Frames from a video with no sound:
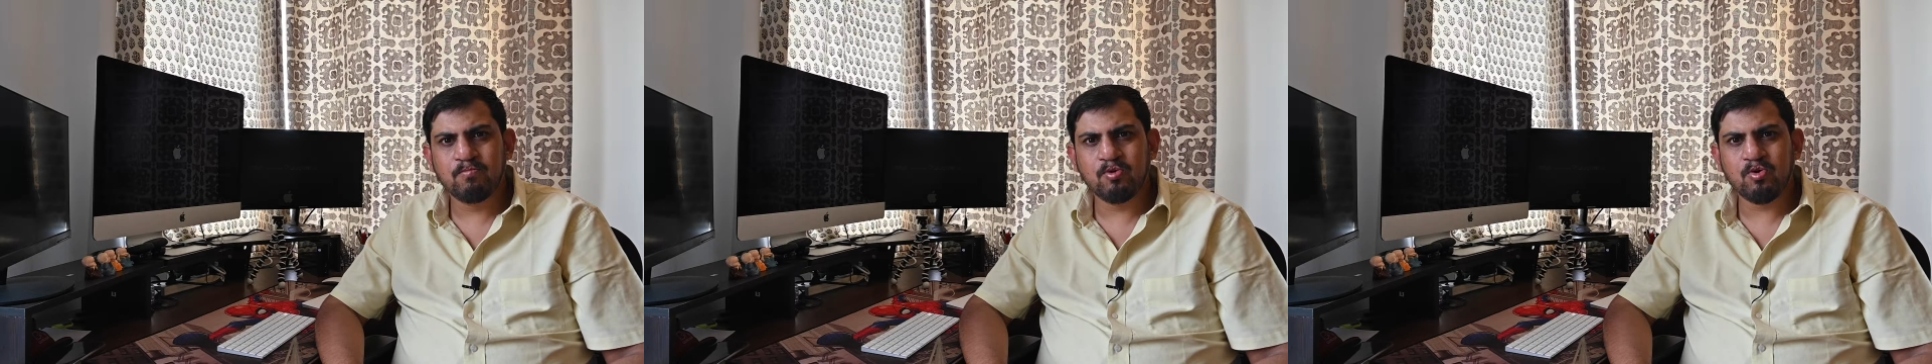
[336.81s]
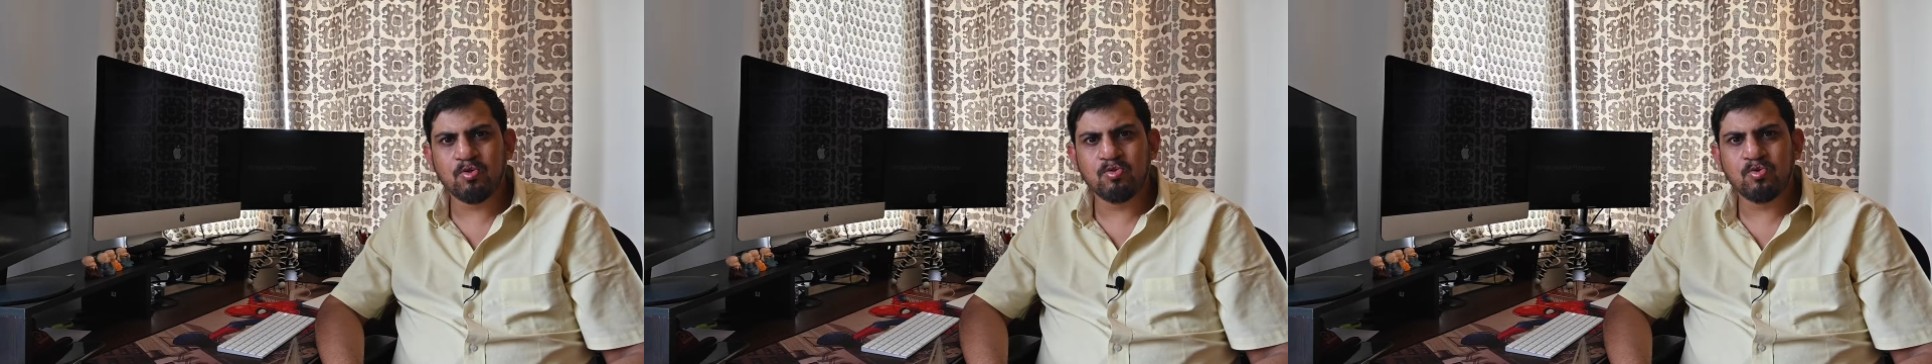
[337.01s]

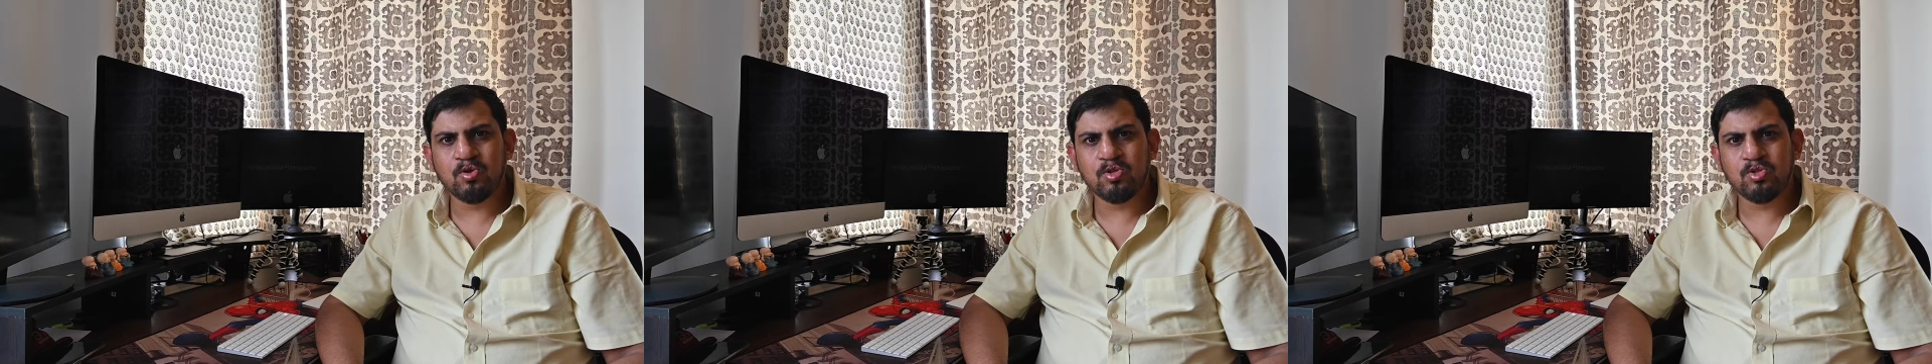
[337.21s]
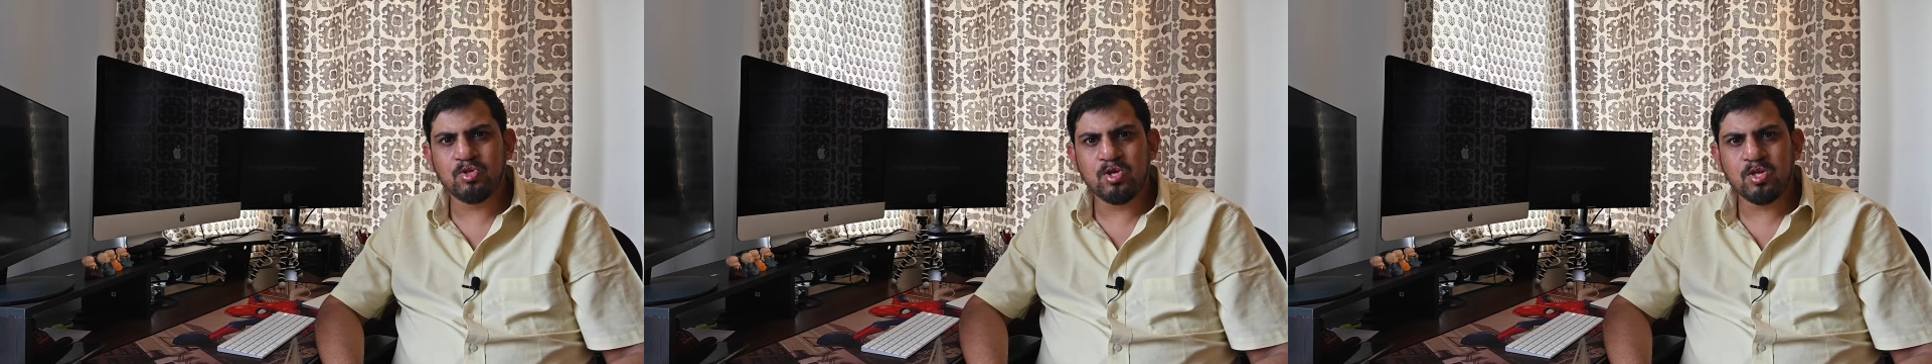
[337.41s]
because you
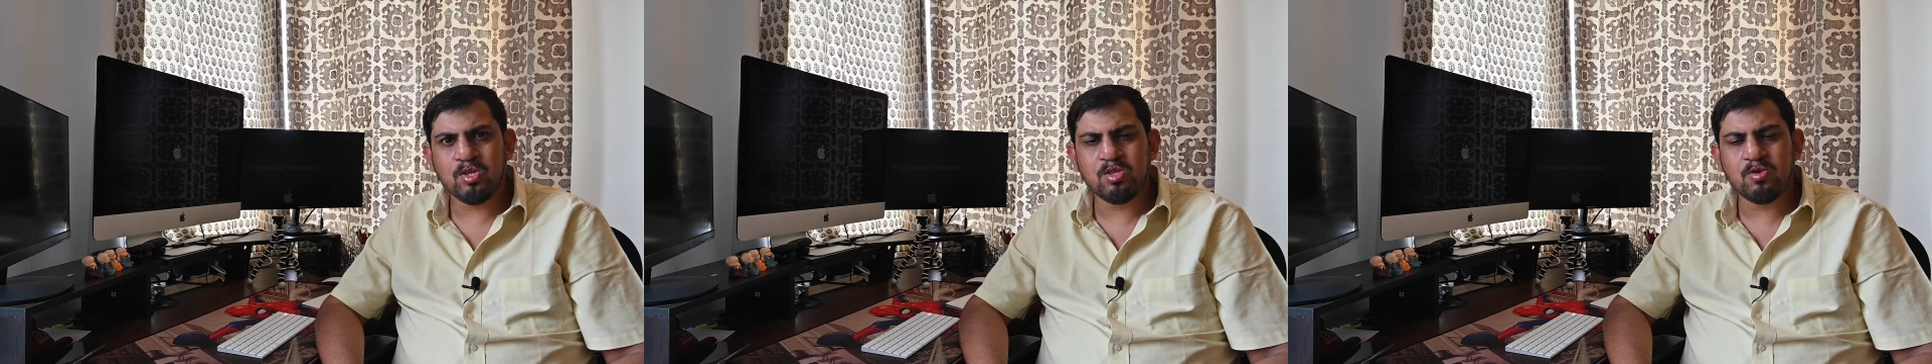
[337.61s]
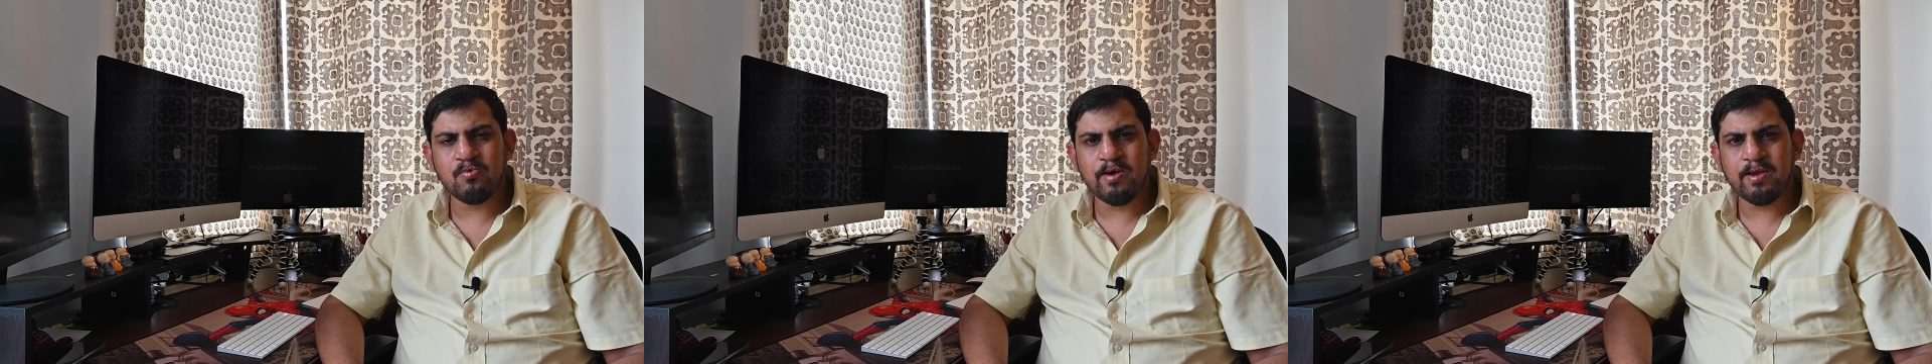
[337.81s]
can
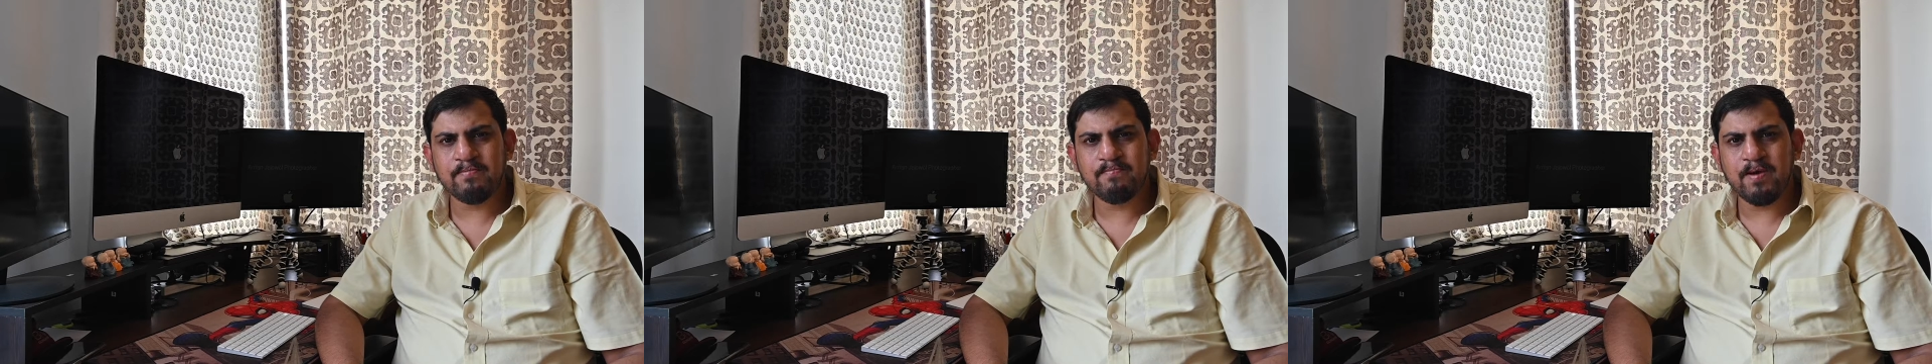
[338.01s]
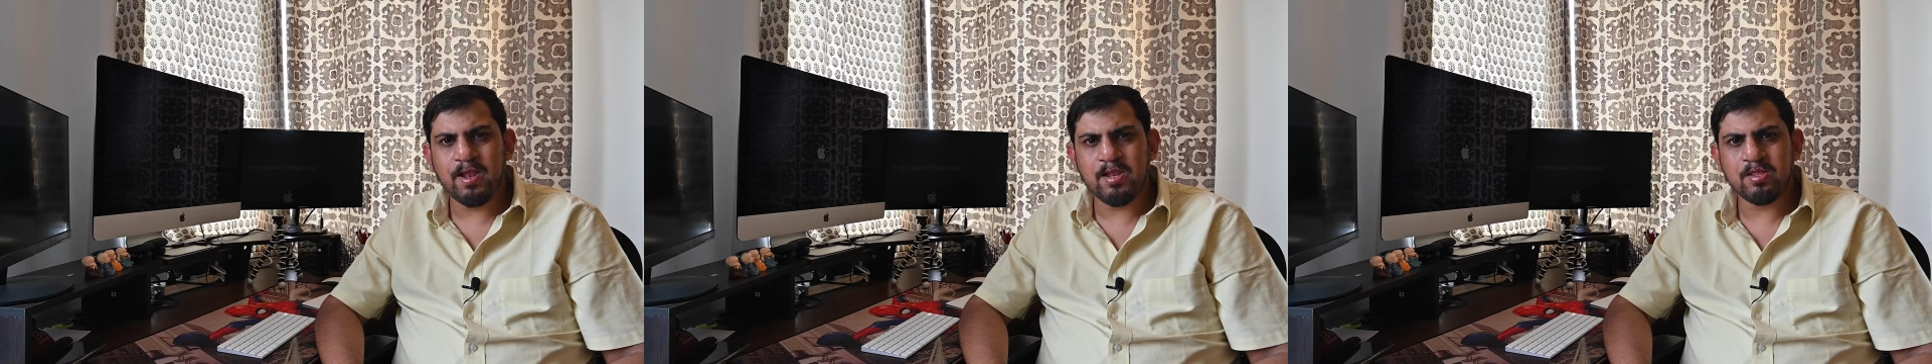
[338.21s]
change the
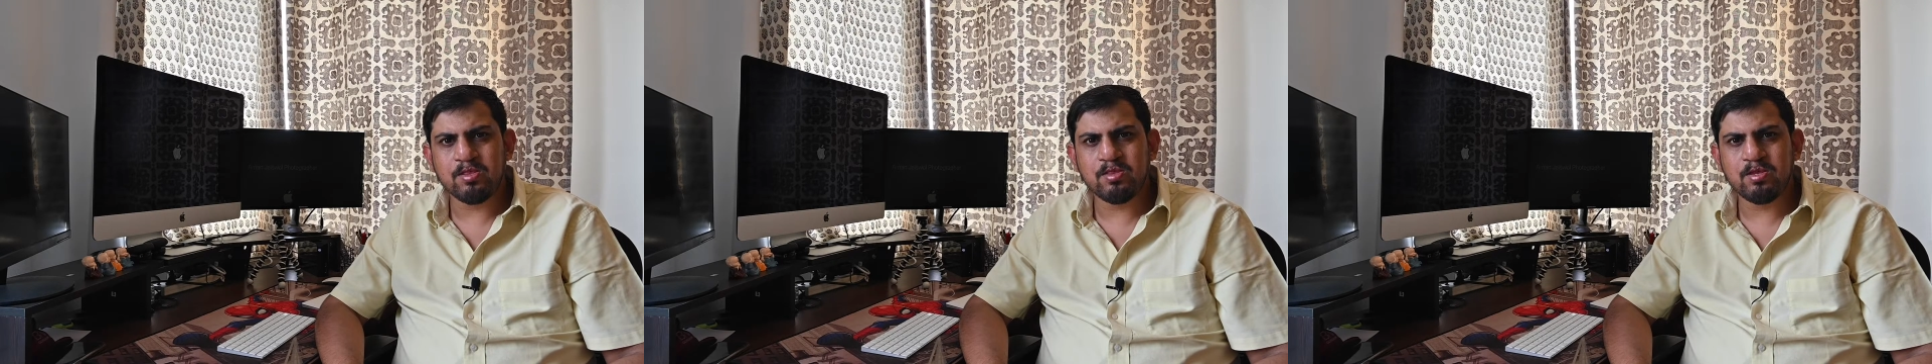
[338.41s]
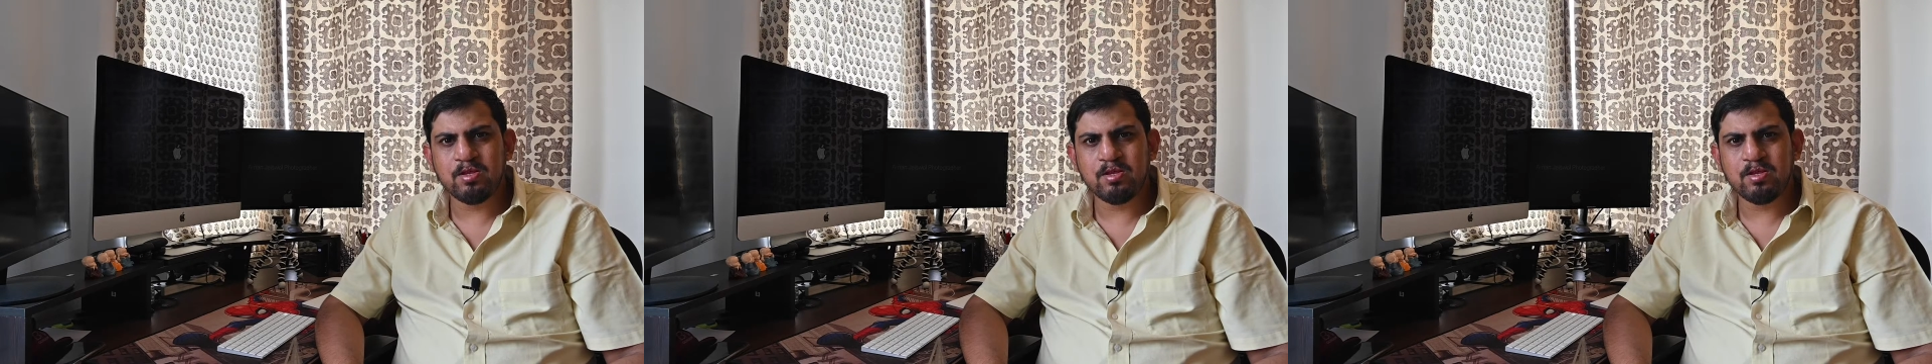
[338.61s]
white balance